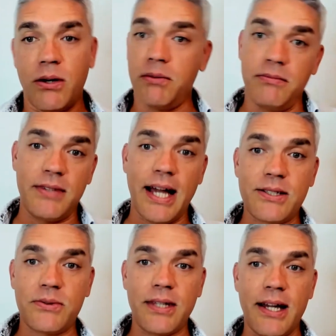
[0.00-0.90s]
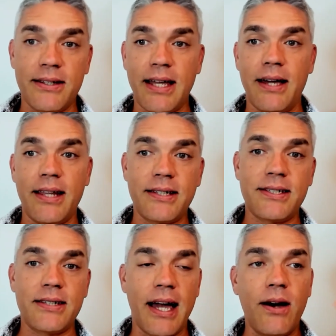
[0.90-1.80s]
So that's
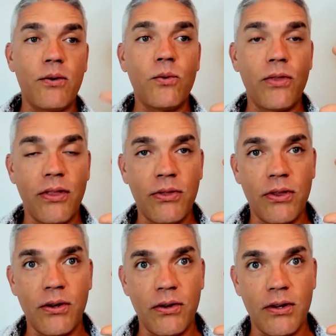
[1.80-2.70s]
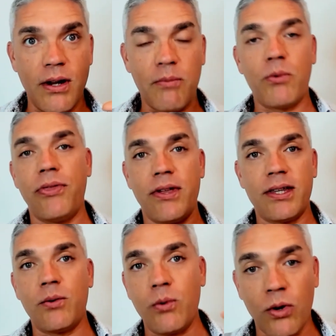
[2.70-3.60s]
the number one thing
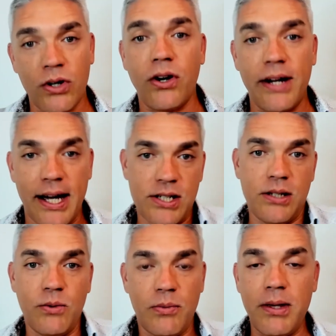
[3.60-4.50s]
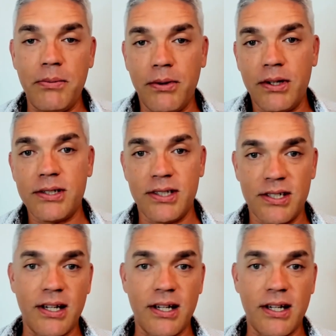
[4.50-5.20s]
that we work on actually with people is